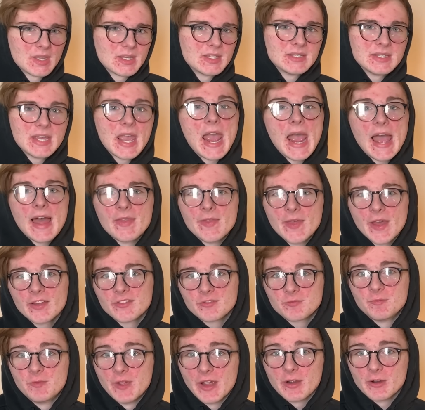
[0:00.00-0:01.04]
Yeah, that's
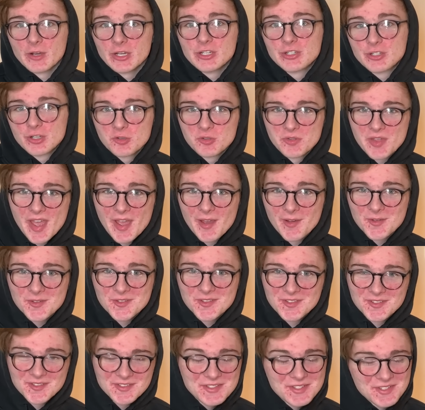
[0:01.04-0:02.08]
very
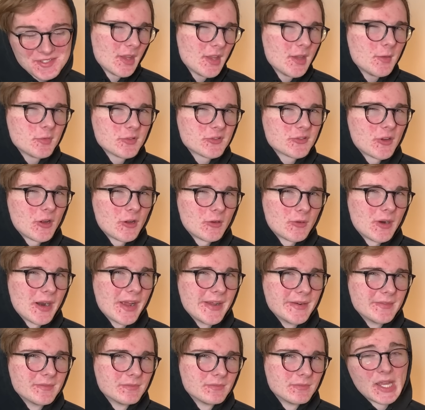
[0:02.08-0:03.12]
2000s. It was
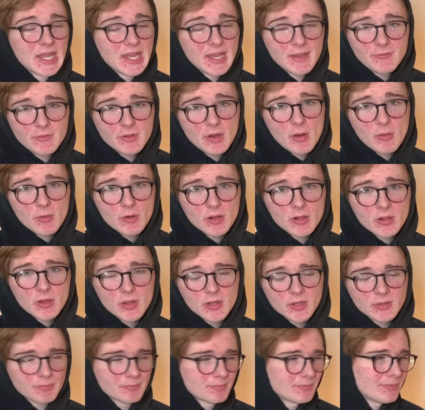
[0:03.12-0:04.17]
alright. If you know where to
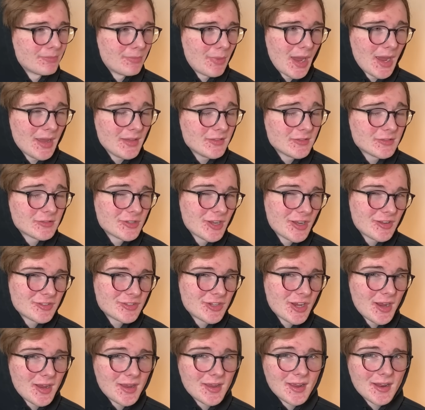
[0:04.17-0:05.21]
look, I'd suggest
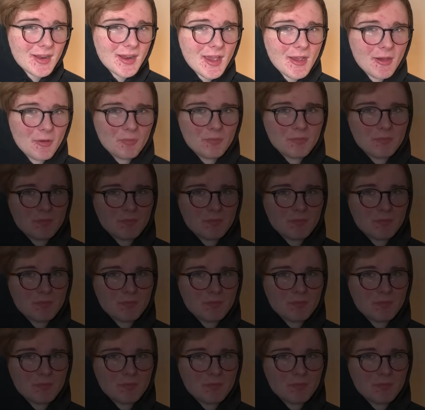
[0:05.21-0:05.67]
checking it out.